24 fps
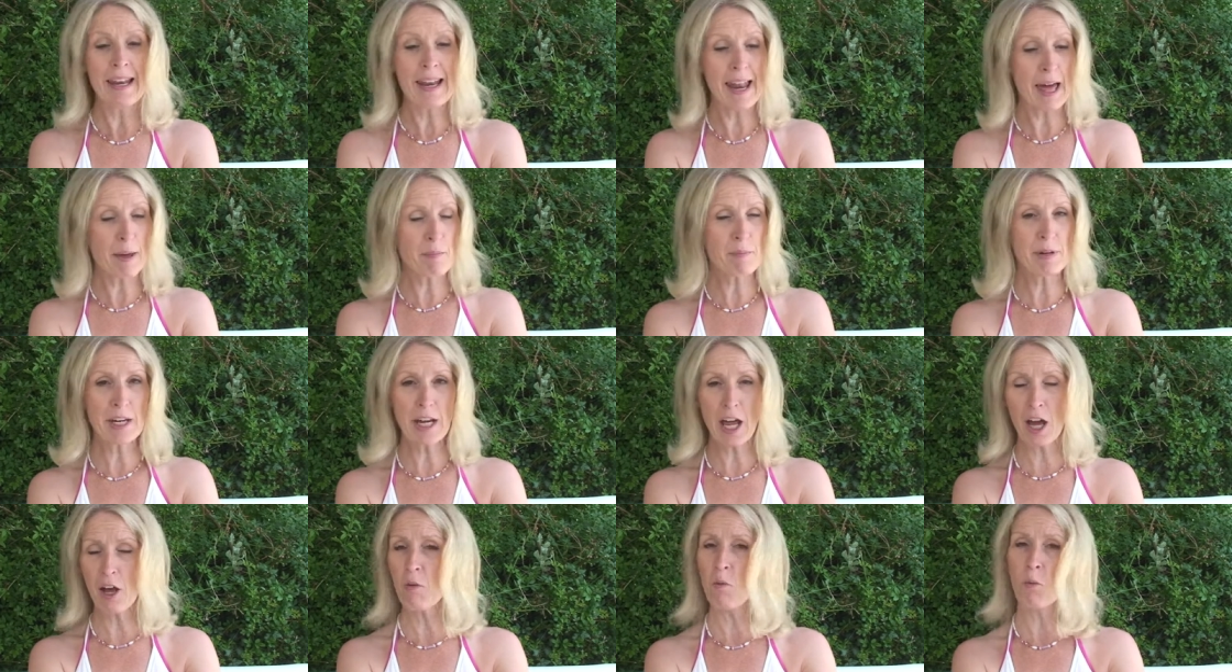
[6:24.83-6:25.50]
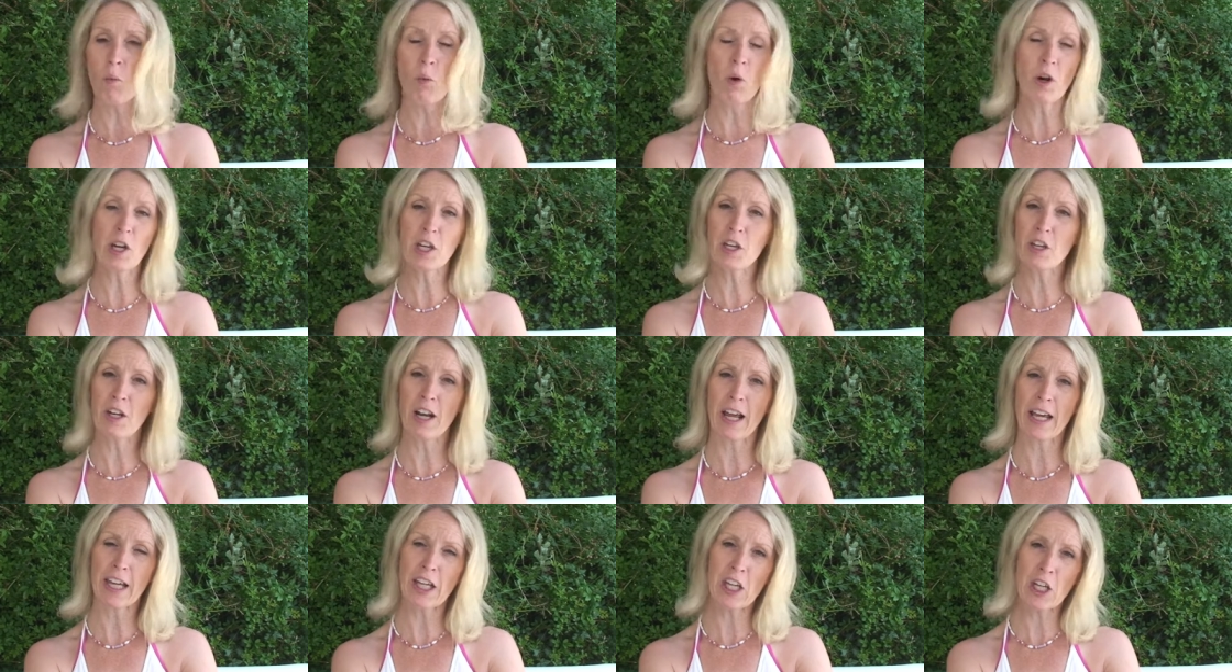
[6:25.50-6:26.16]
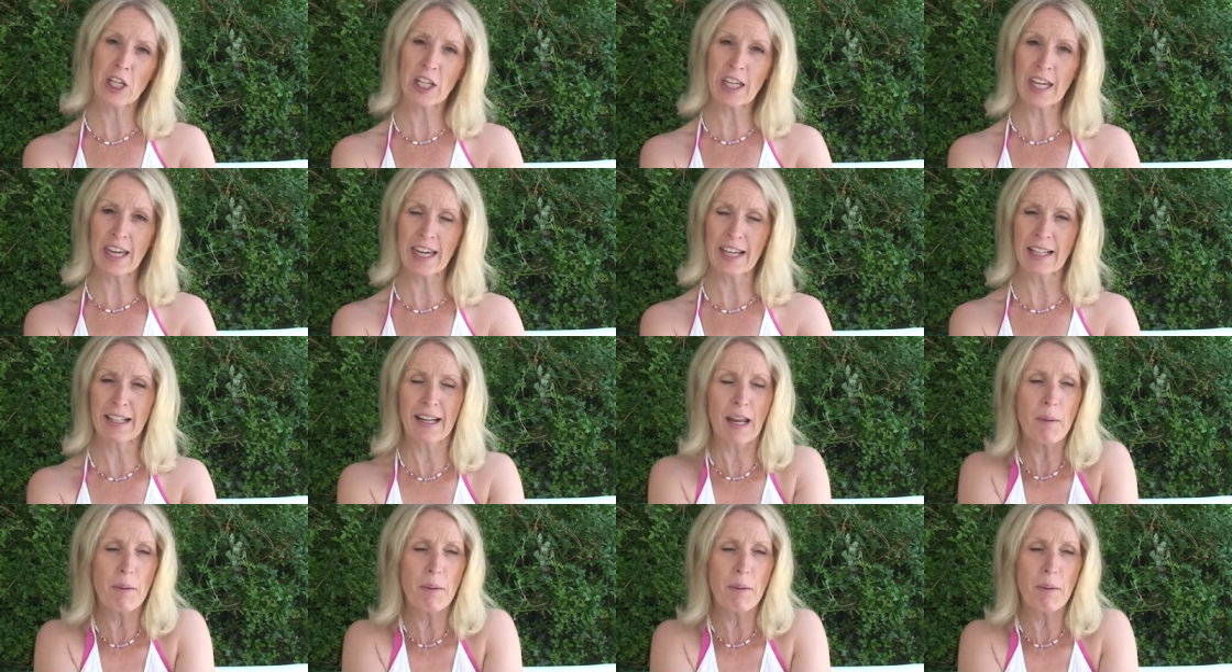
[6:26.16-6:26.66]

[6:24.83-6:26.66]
Let me know what you like cooking.